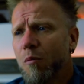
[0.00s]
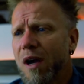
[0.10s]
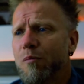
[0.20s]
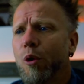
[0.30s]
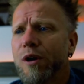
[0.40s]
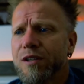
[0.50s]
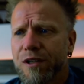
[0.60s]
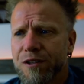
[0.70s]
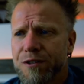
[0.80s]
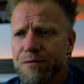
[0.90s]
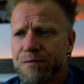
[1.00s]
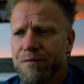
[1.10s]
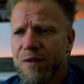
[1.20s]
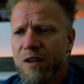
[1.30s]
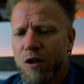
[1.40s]
My point is,
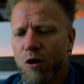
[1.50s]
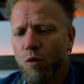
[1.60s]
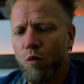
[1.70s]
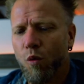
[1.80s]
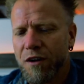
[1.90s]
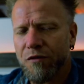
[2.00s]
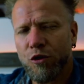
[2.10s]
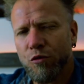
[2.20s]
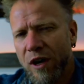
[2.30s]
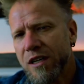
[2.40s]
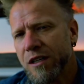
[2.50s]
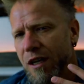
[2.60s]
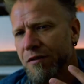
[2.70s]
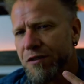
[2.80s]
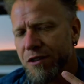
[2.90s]
one of the great
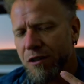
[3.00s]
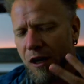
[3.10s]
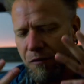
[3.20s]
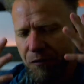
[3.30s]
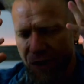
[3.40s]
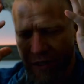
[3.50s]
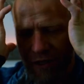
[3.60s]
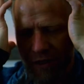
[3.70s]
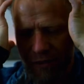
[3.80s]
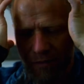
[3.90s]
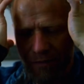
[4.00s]
gifts of this